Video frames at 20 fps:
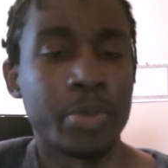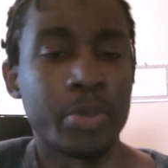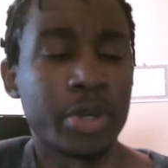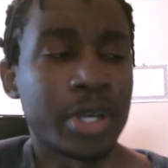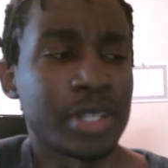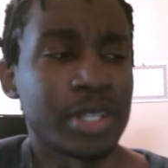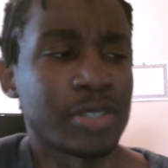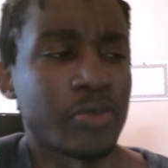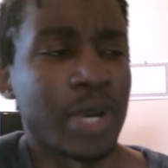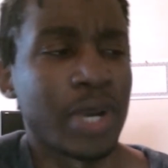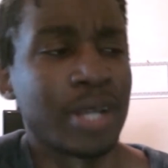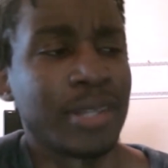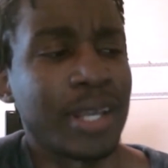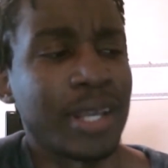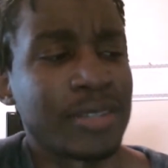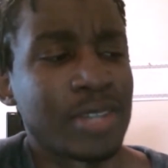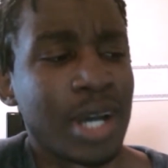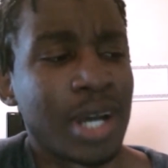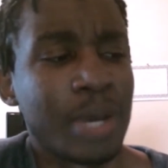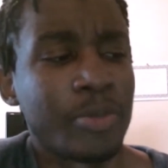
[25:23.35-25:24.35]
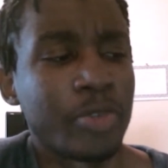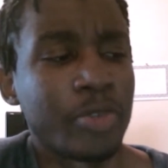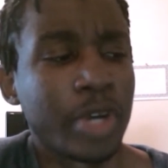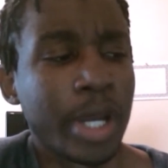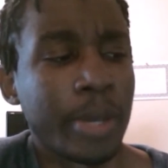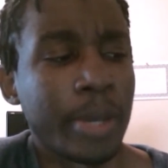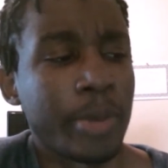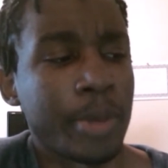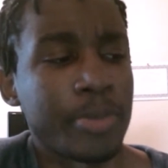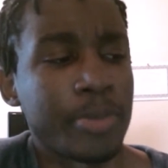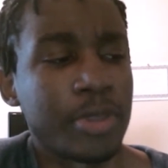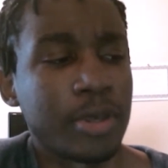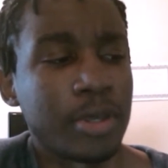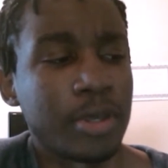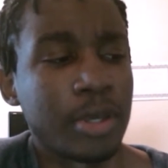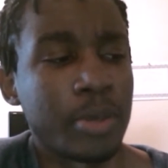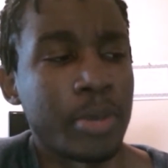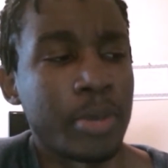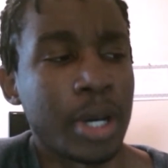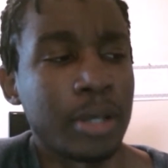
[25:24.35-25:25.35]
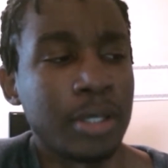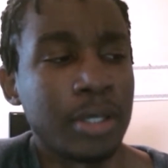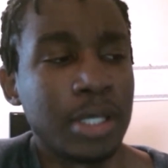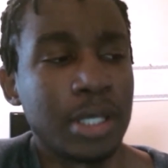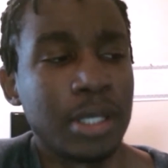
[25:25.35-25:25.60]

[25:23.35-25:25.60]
because around that time frame, I'm thinking about